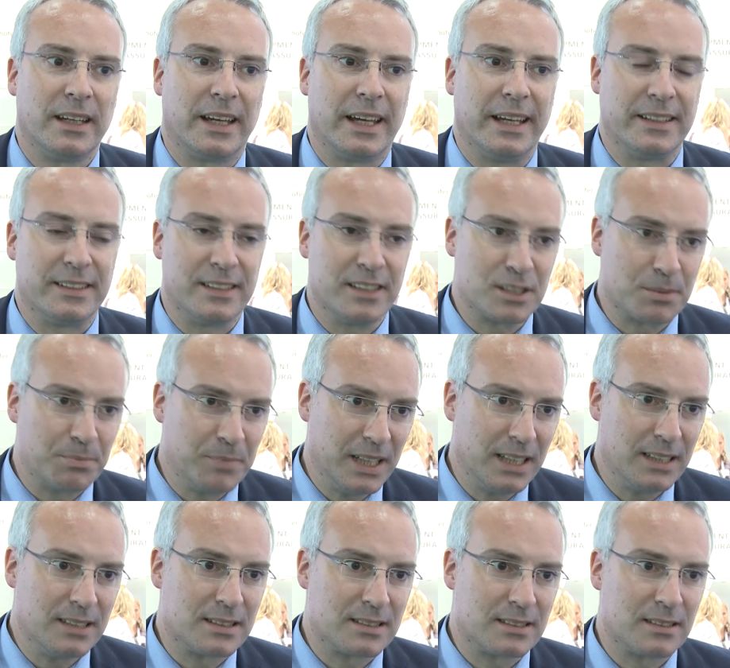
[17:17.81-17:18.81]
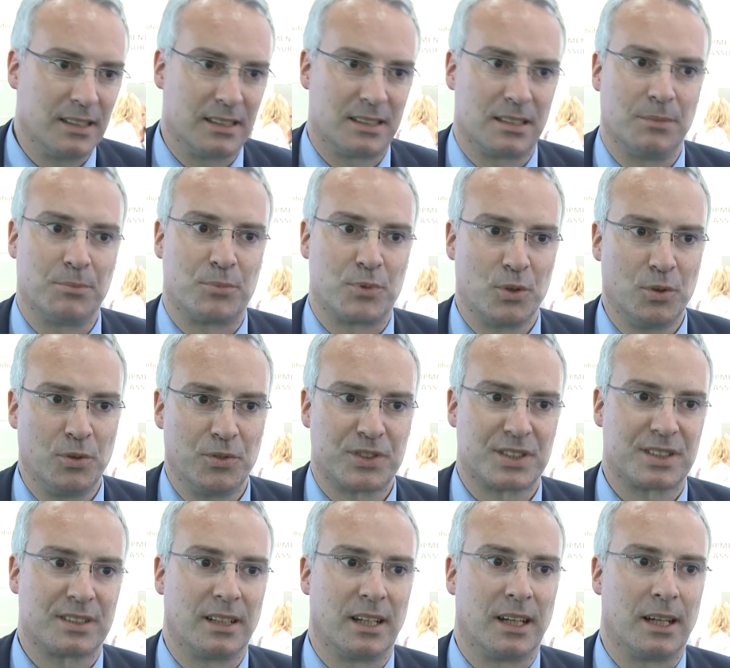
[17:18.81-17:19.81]
And this means it
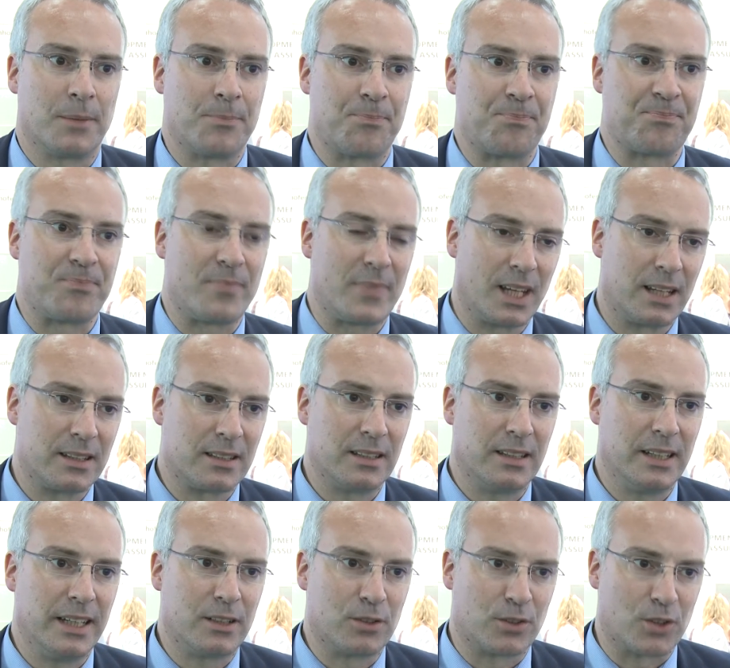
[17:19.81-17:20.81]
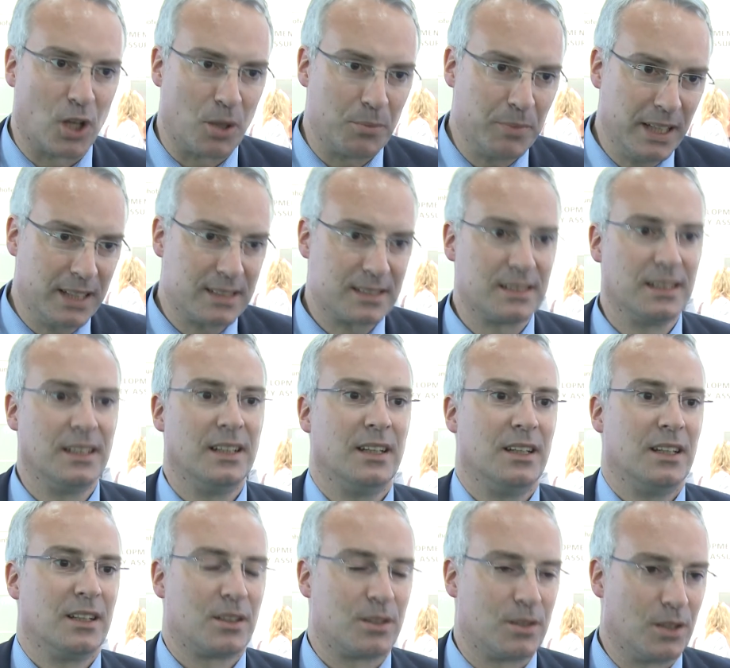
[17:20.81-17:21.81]
improves um, the economics
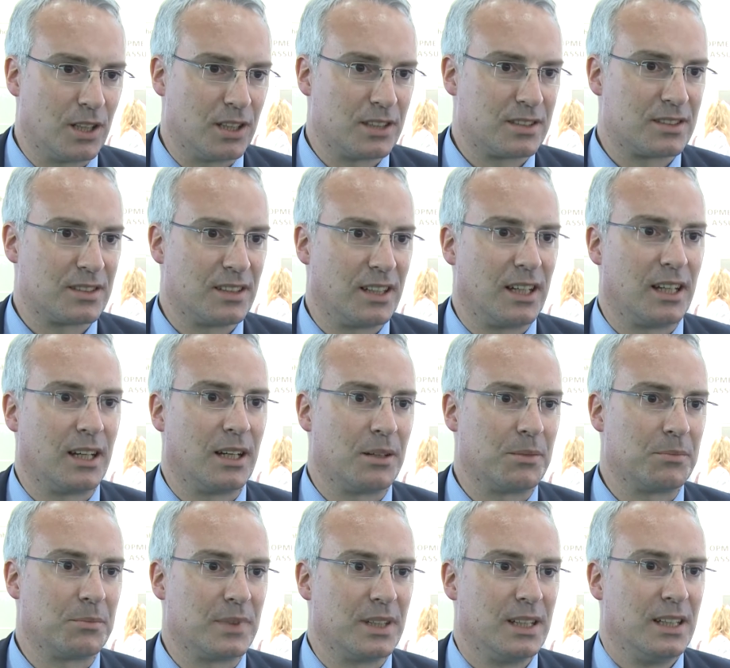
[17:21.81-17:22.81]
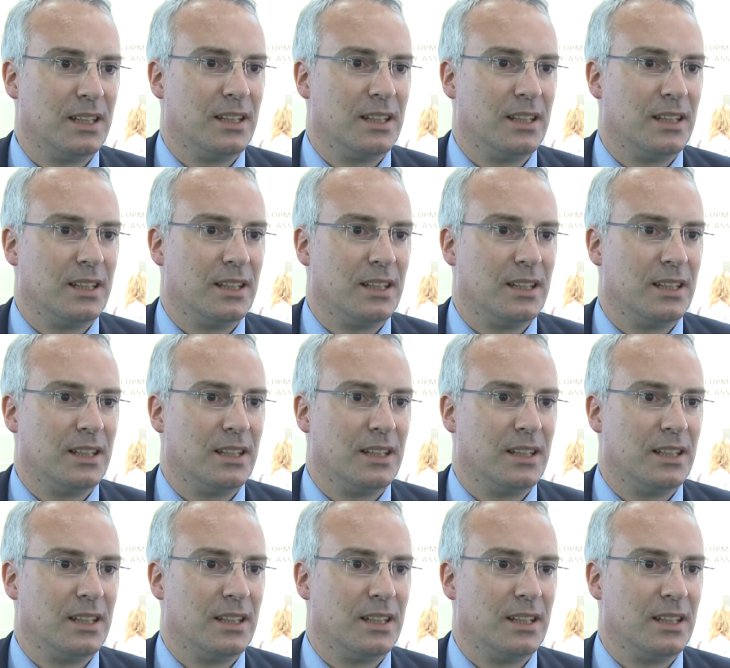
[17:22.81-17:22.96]
because um,